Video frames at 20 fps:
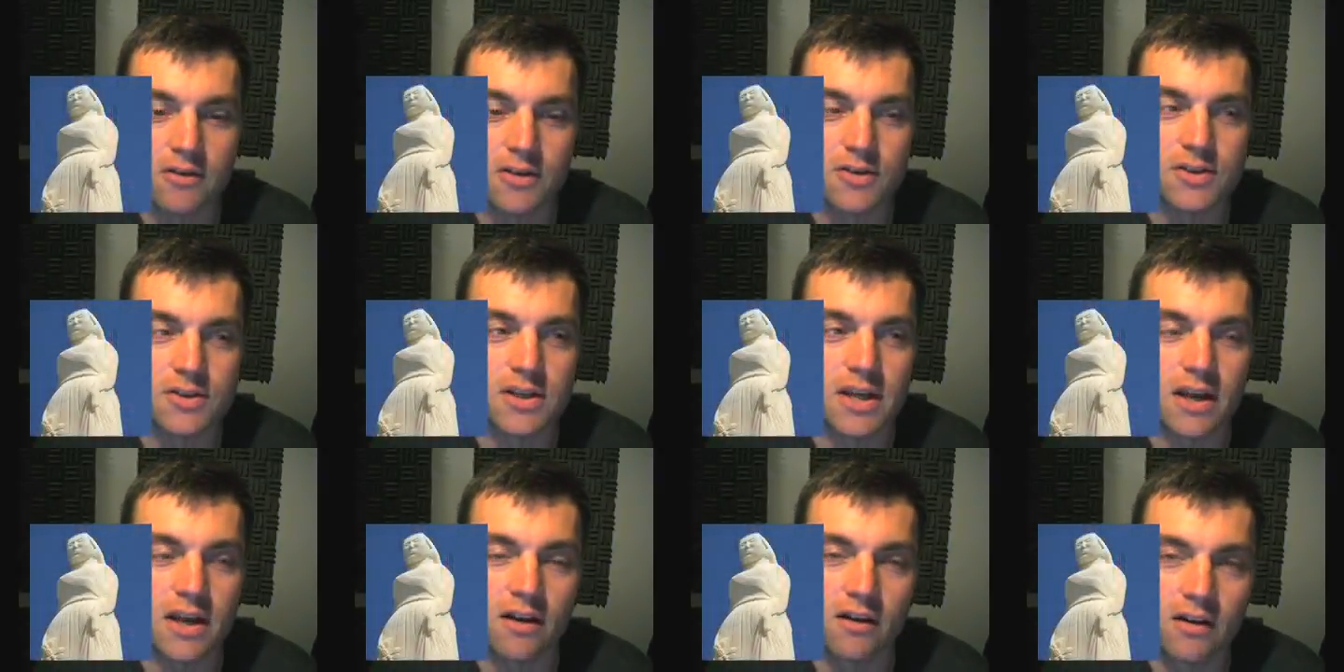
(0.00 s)
You
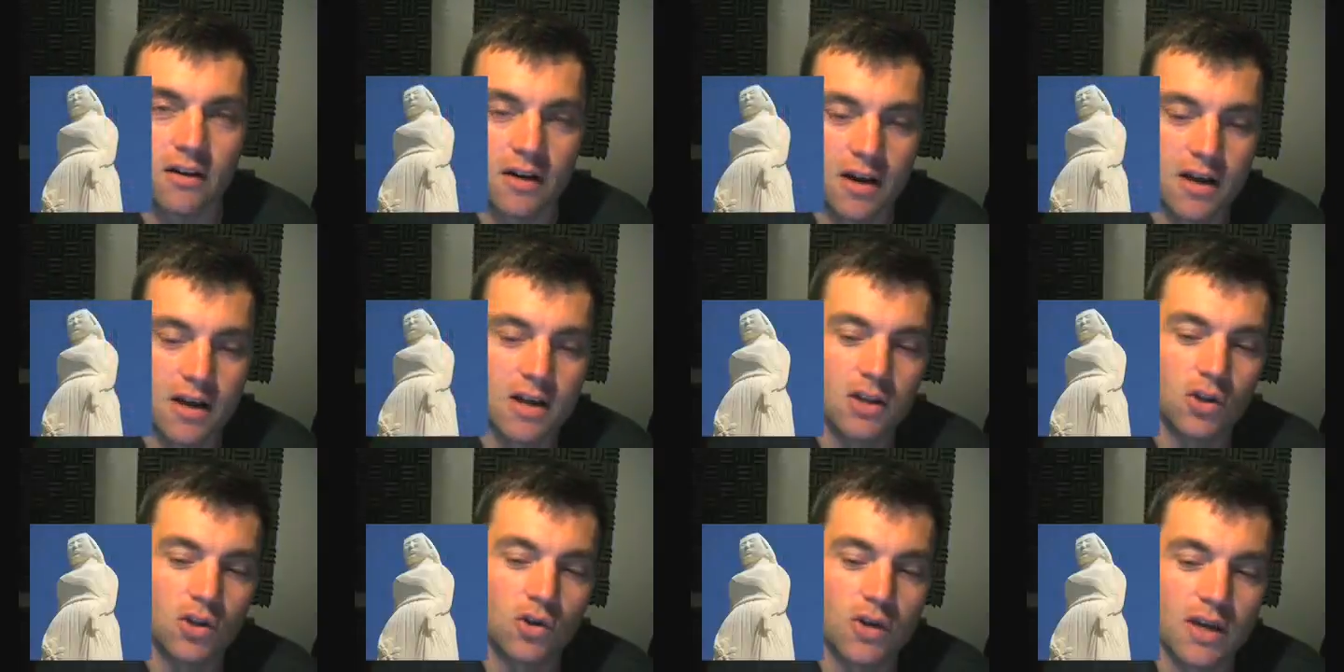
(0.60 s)
see here,
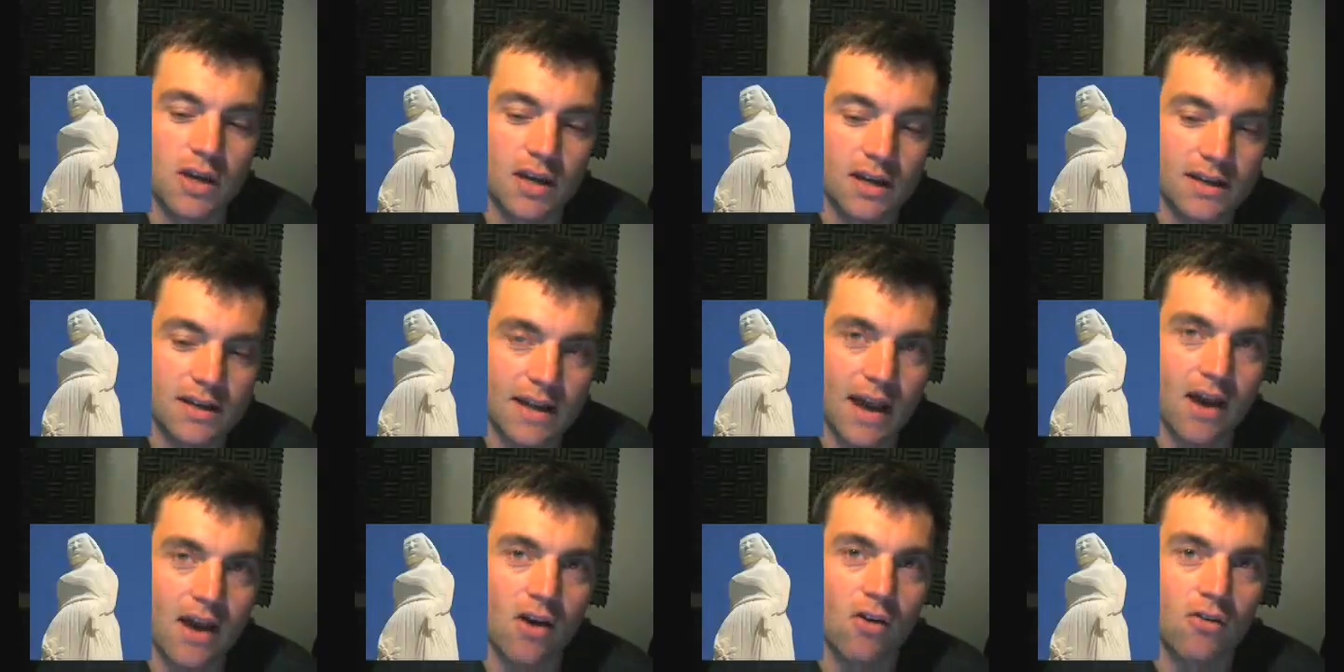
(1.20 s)
looking
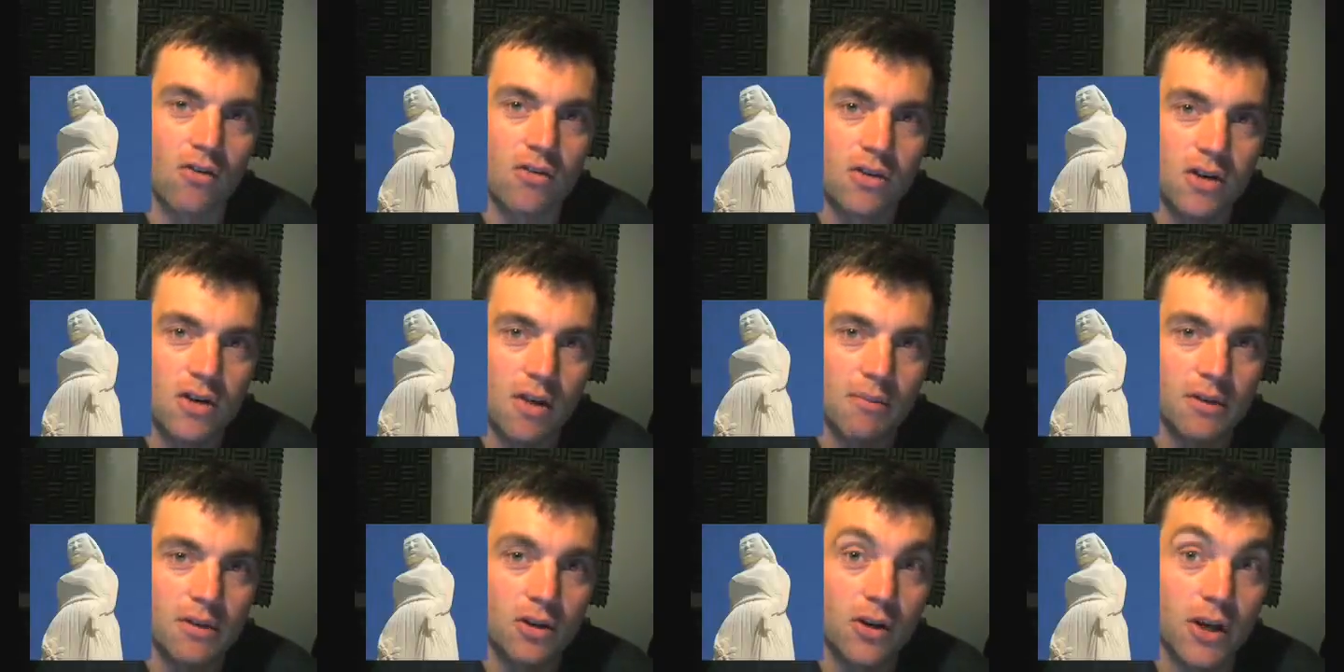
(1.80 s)

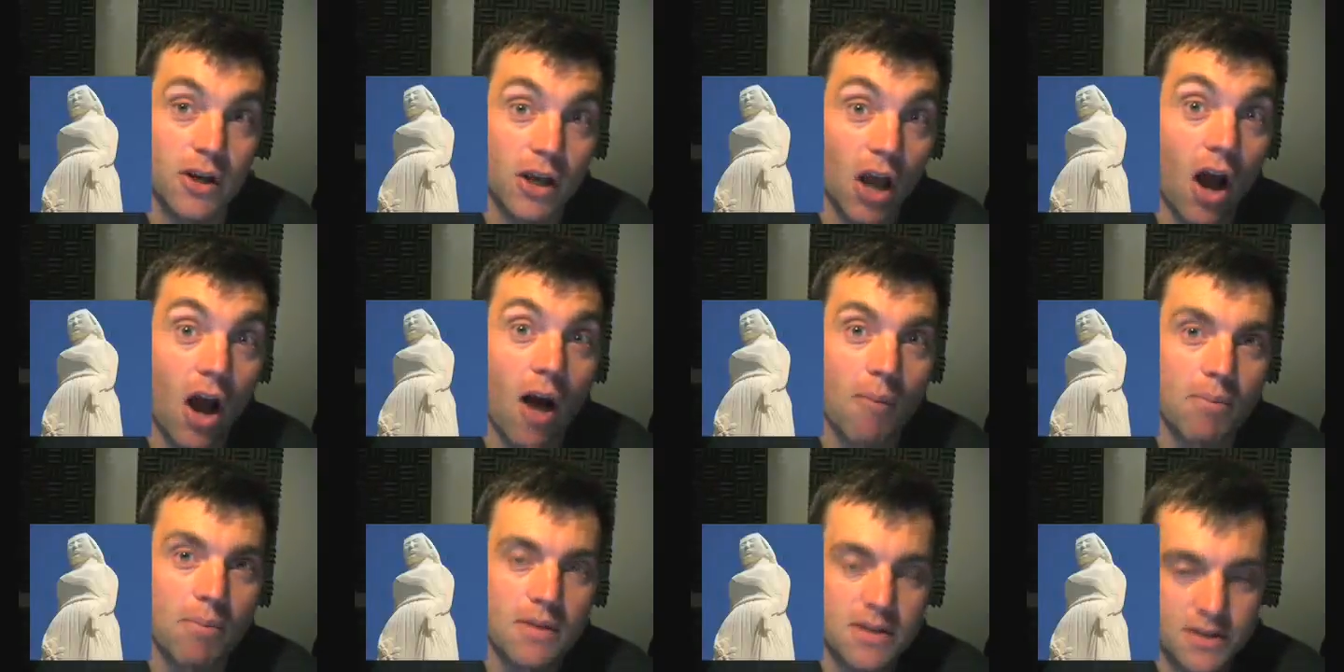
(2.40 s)

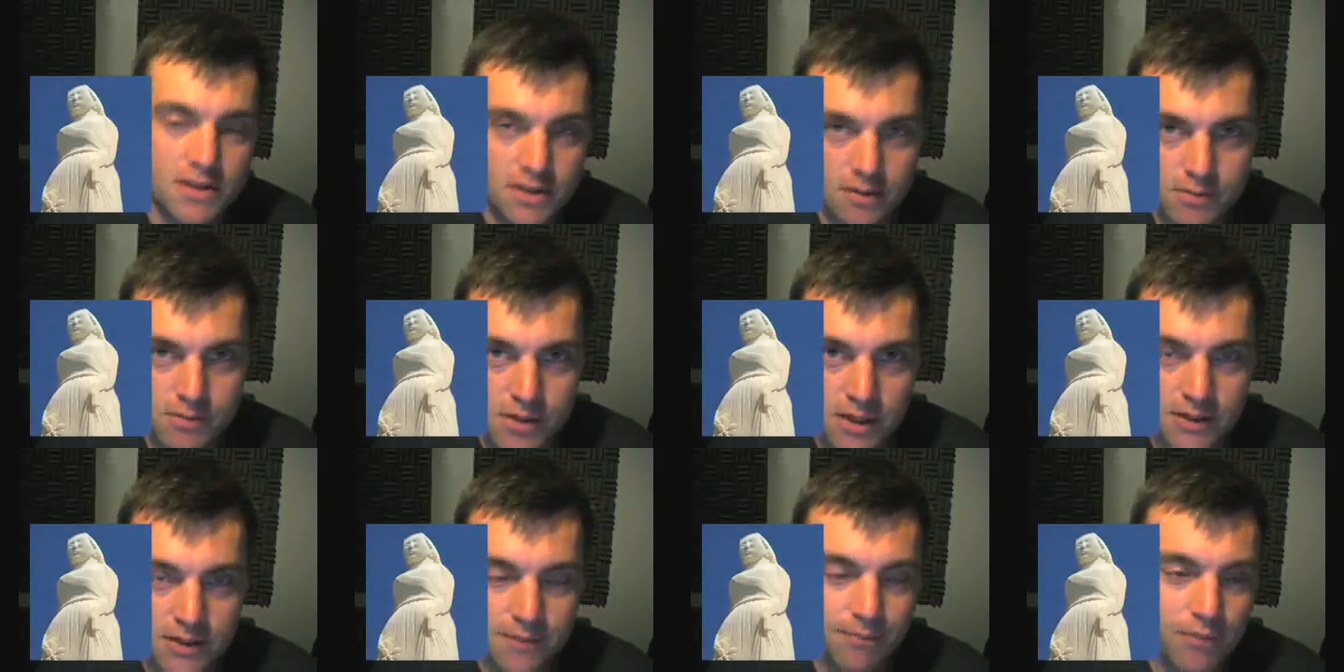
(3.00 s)
up at the
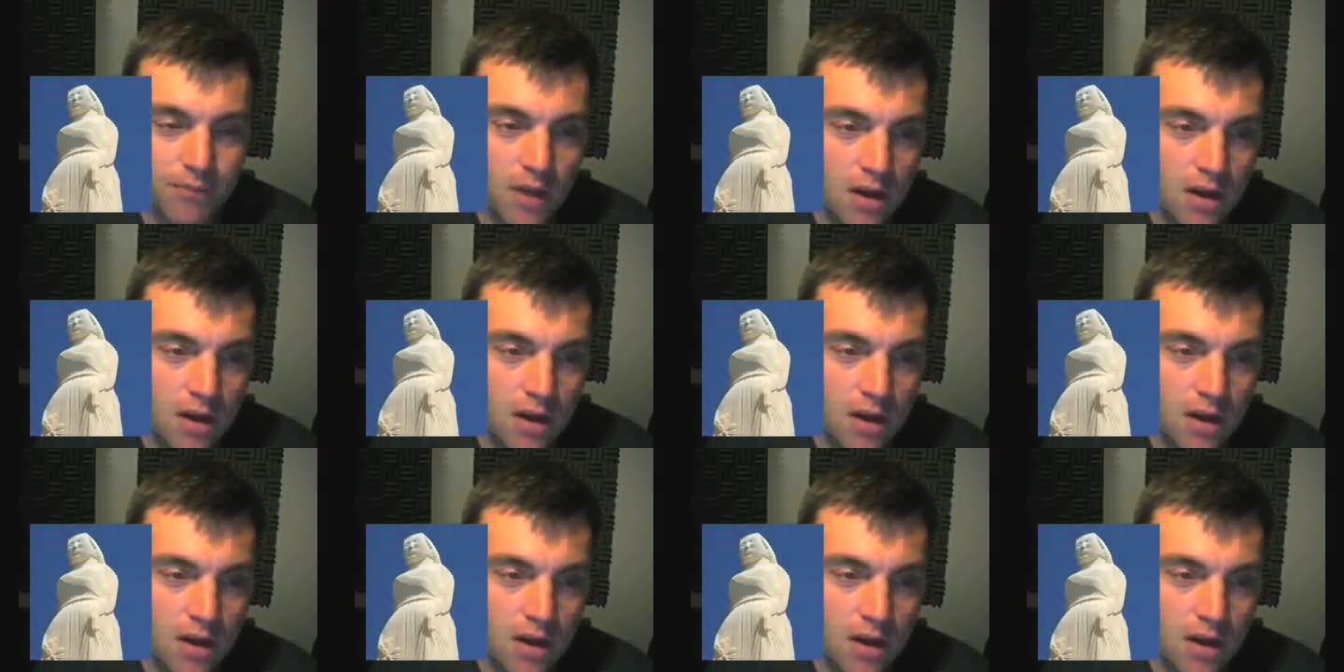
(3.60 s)
subject.